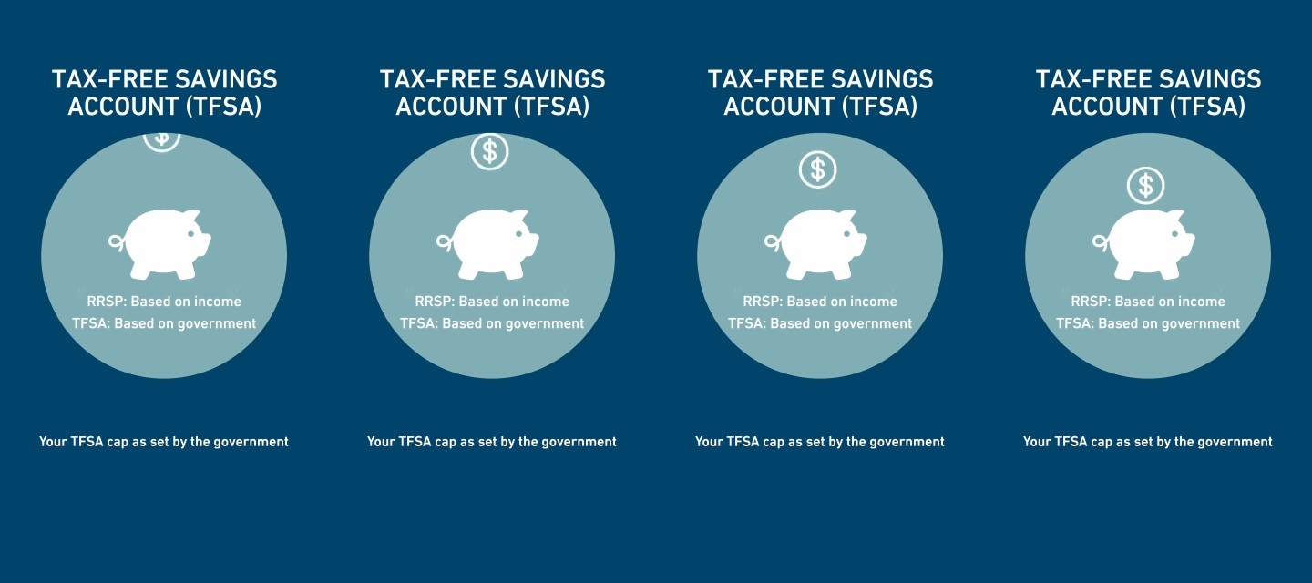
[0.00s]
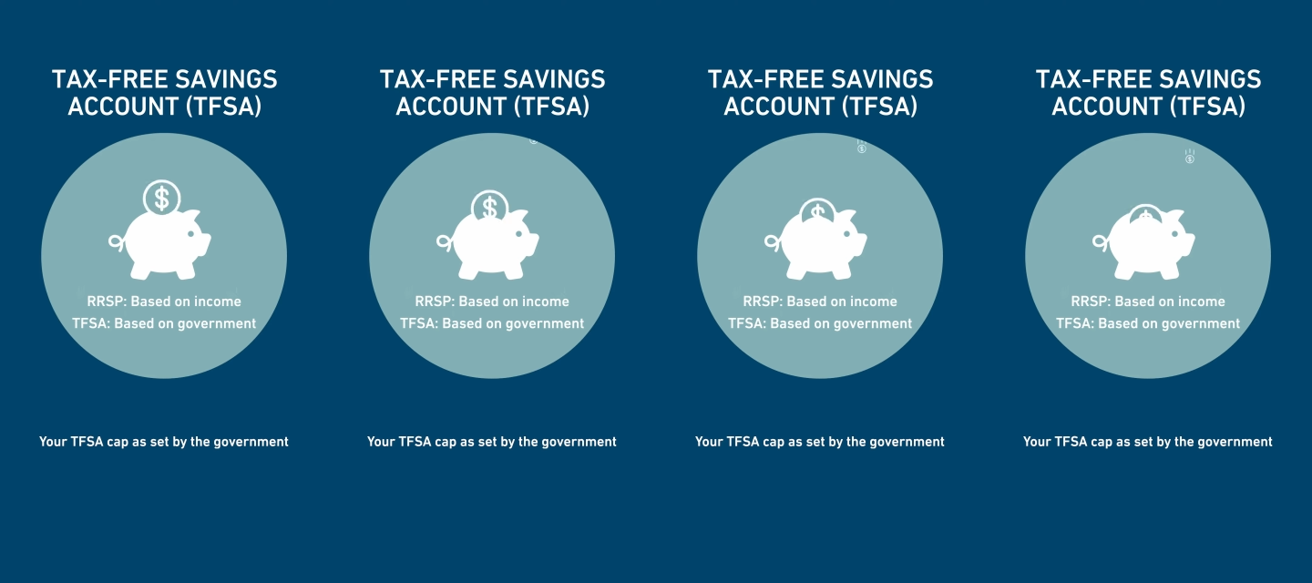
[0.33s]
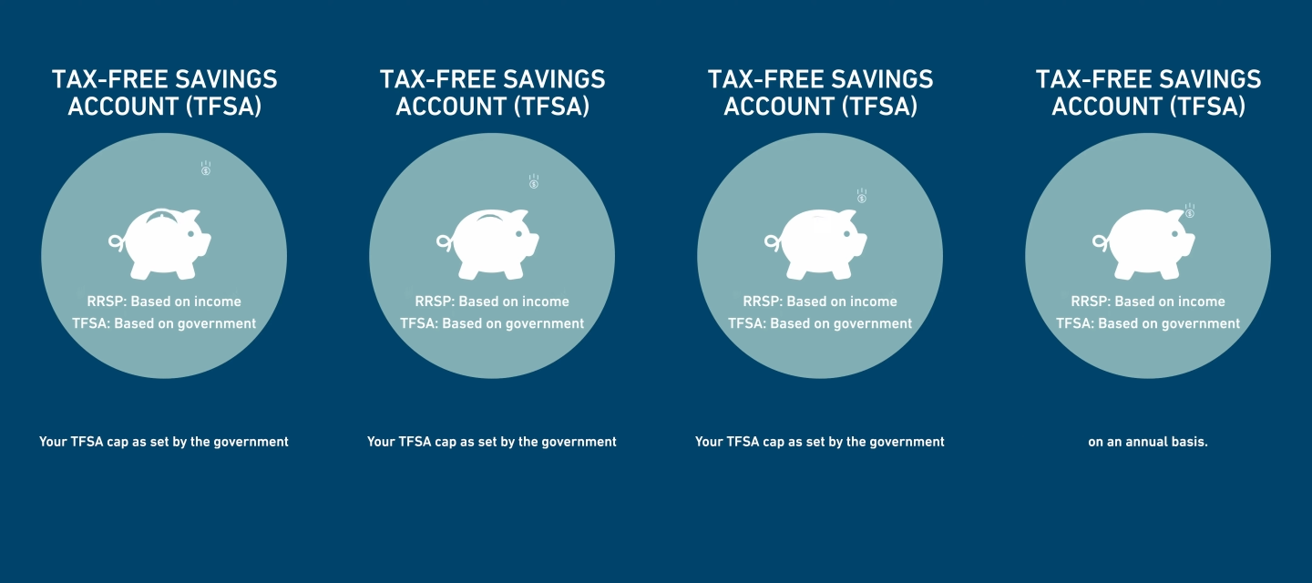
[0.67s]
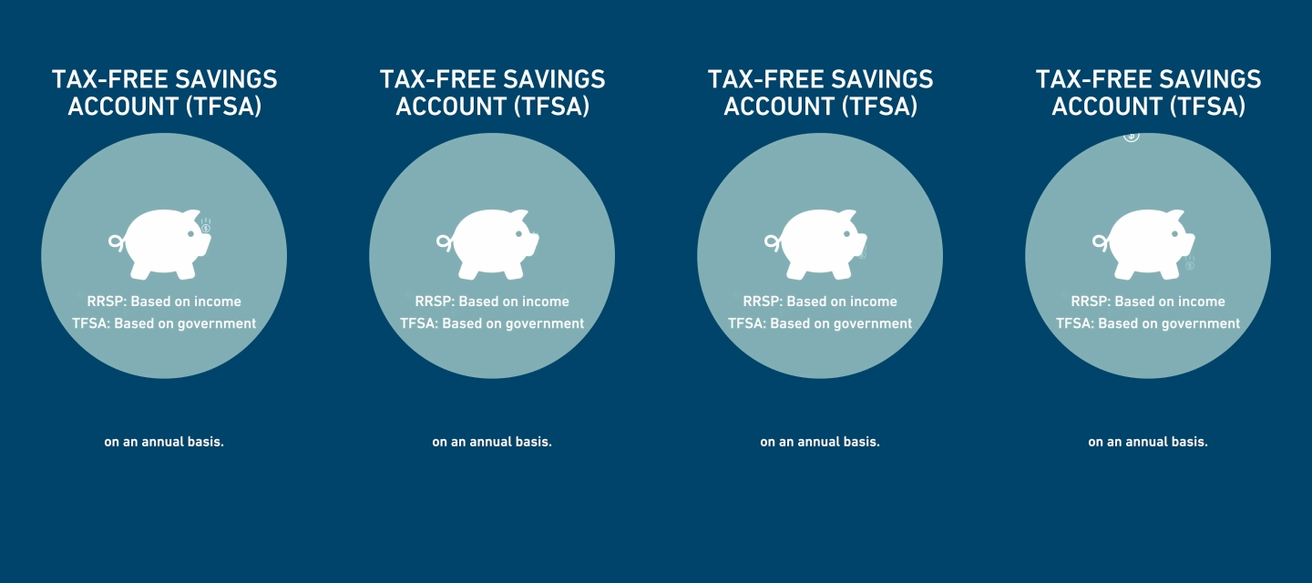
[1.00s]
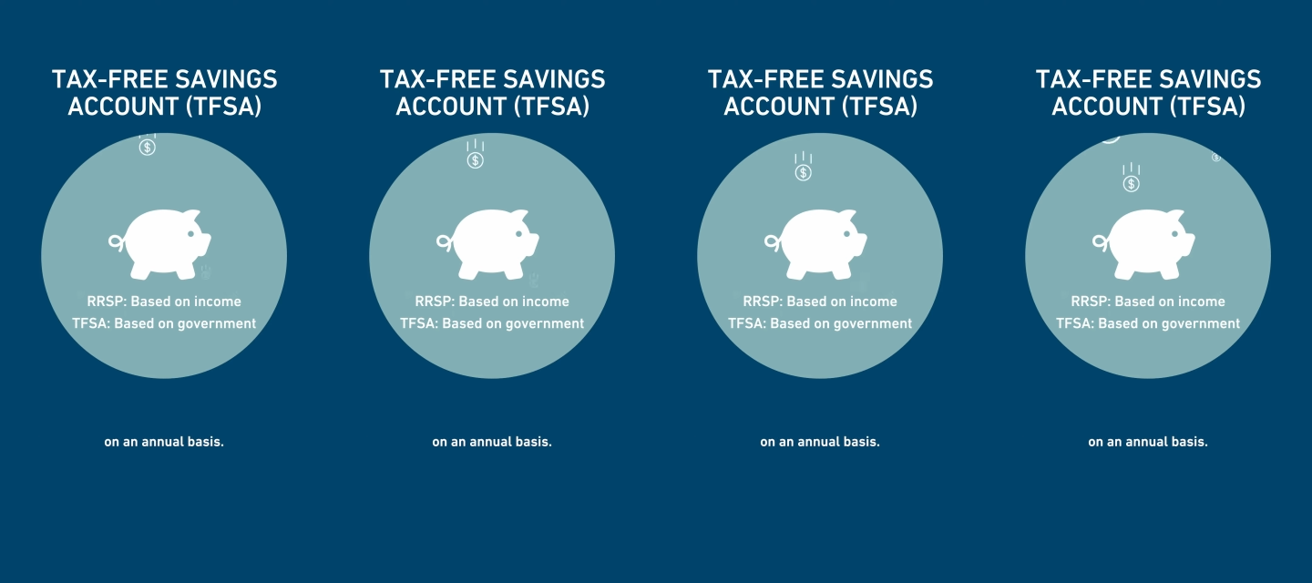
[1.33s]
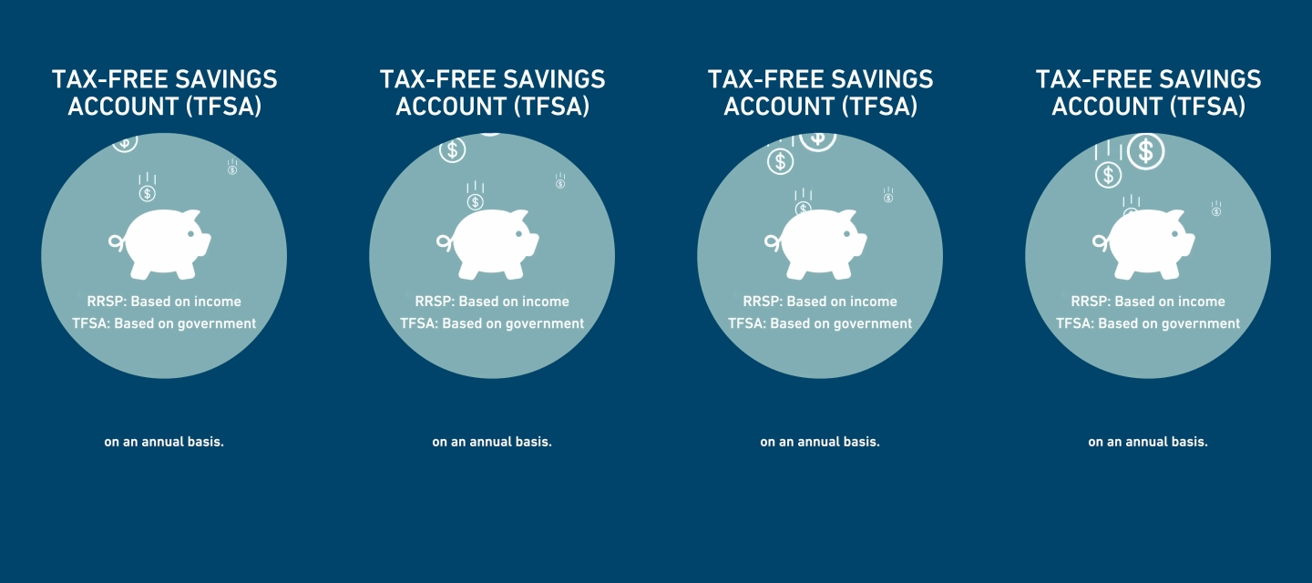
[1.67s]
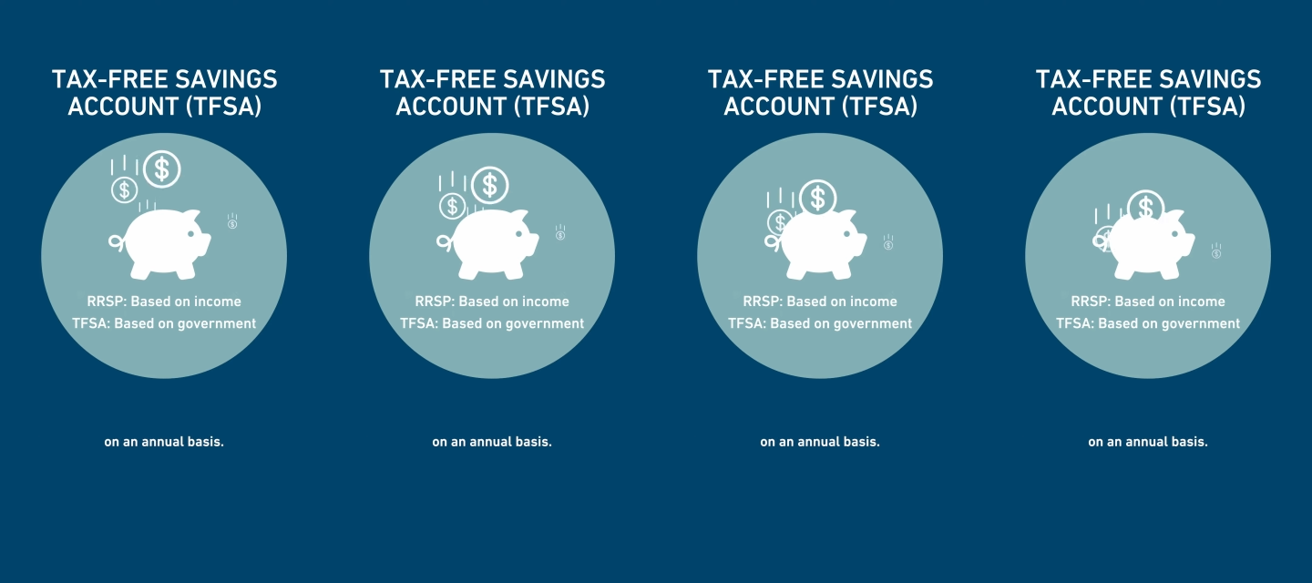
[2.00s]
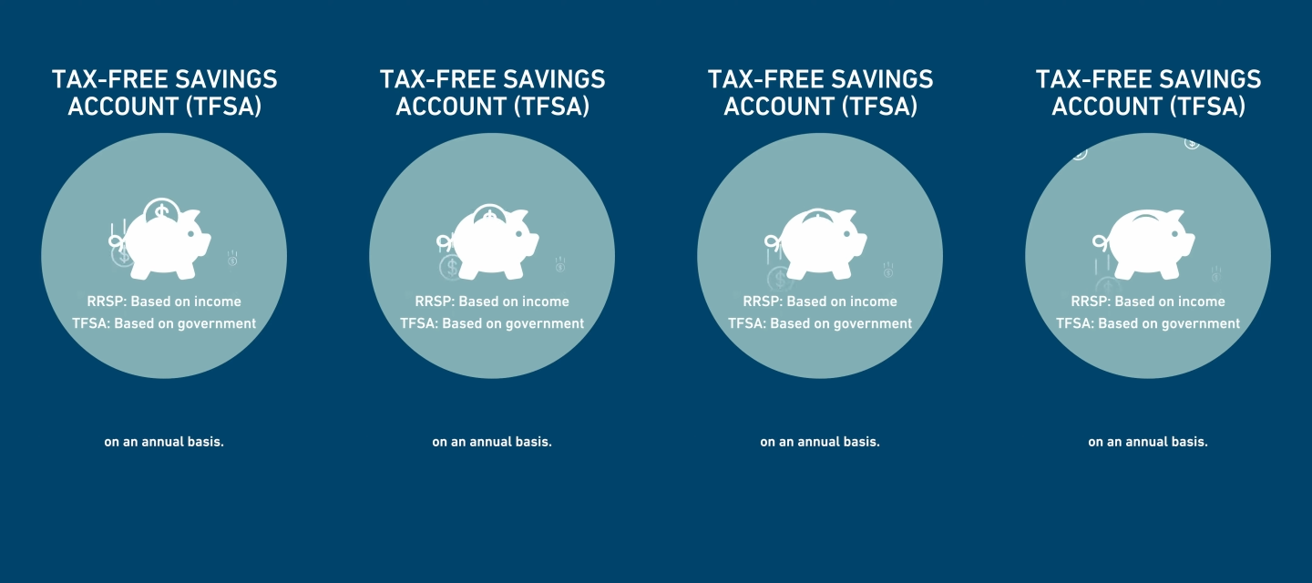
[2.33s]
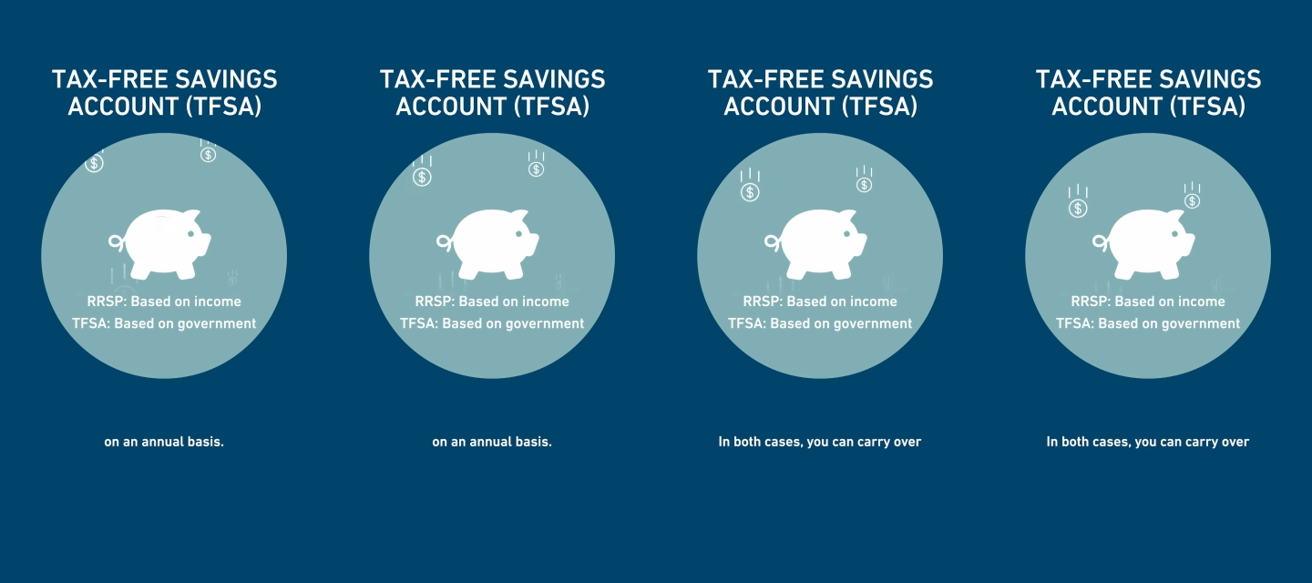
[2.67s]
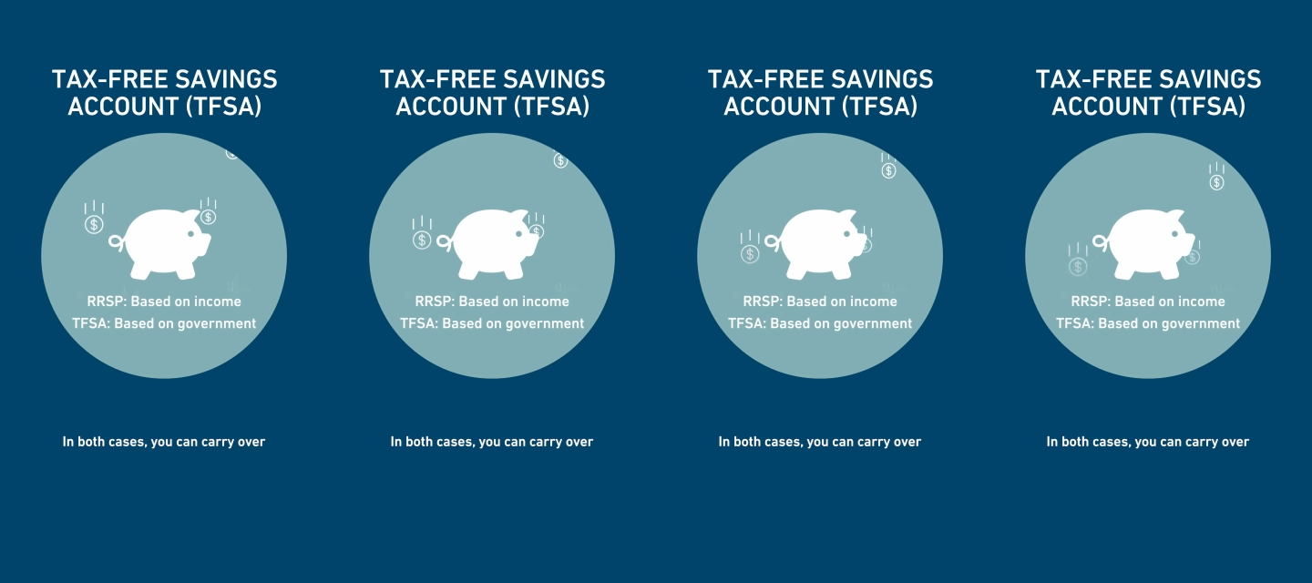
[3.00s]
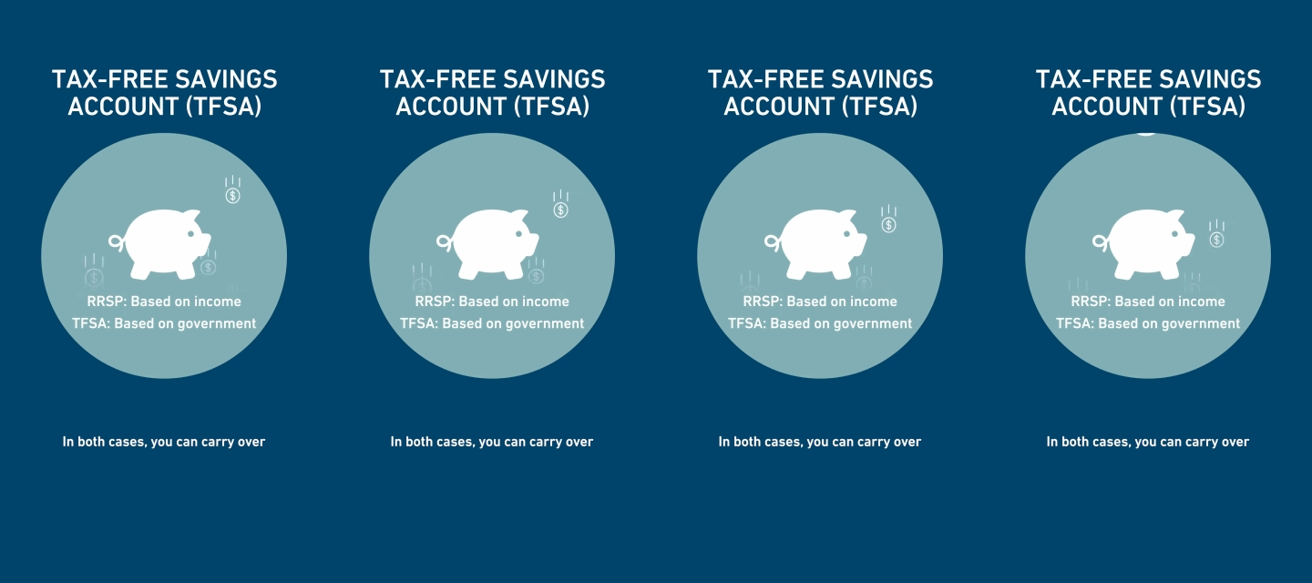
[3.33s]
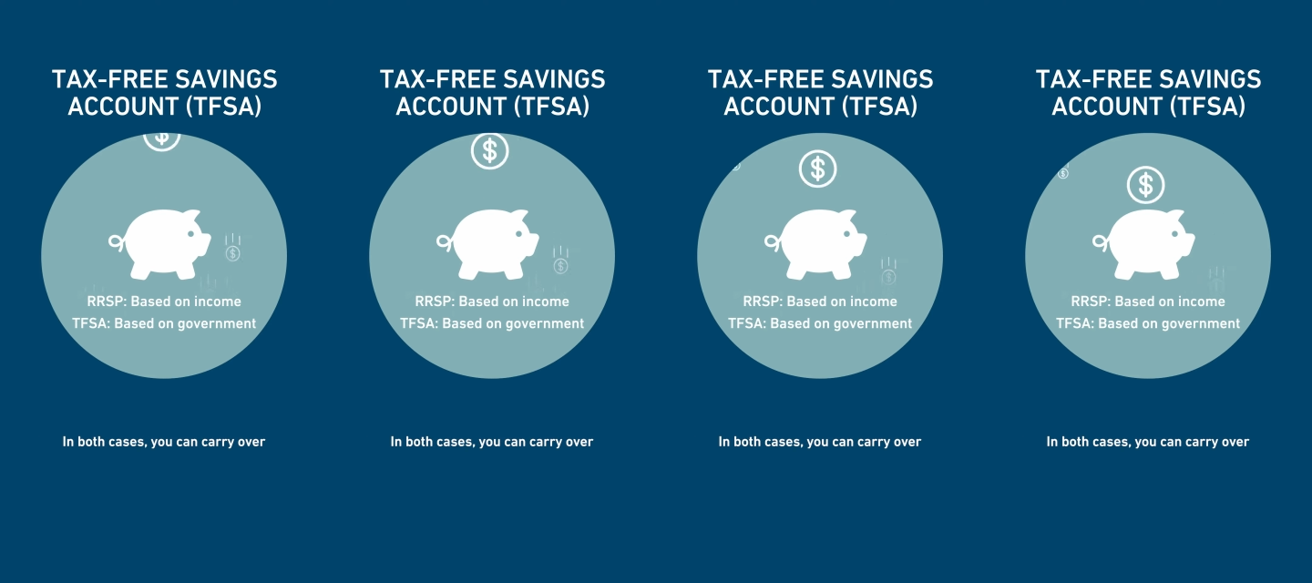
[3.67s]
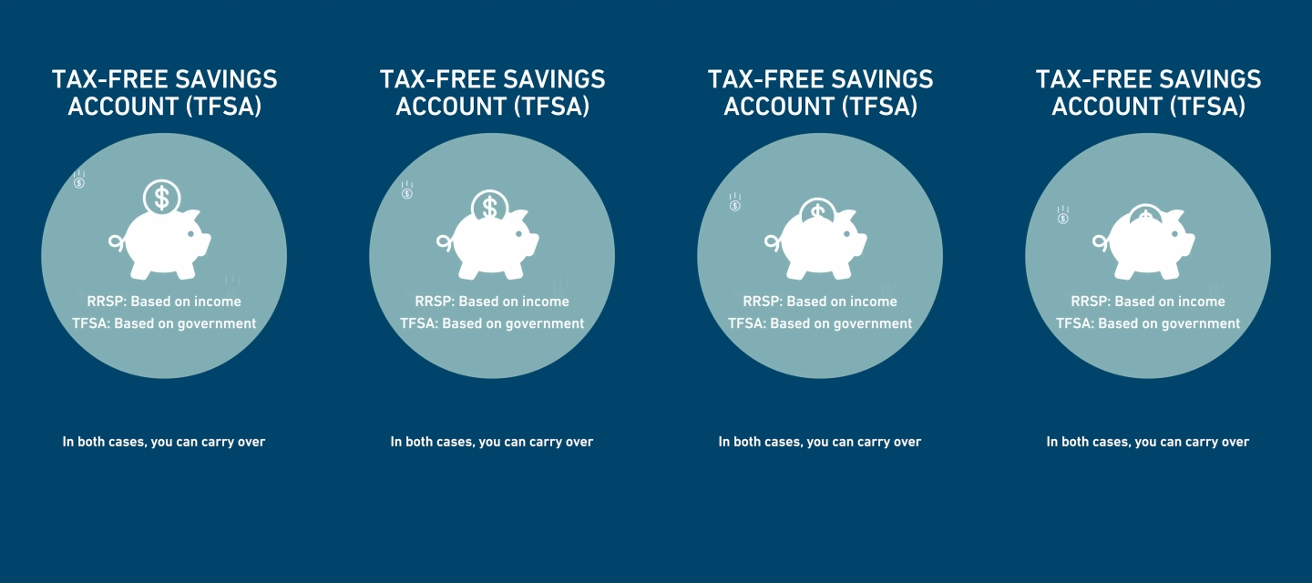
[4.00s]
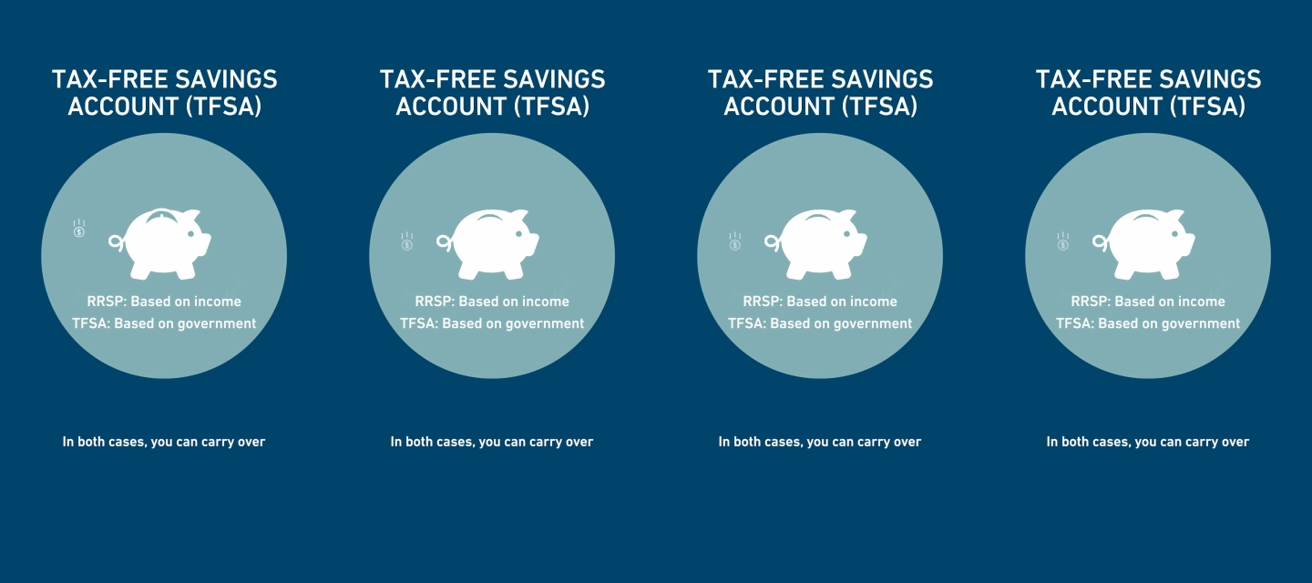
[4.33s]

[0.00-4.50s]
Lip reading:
Nobody's mouth can be seen.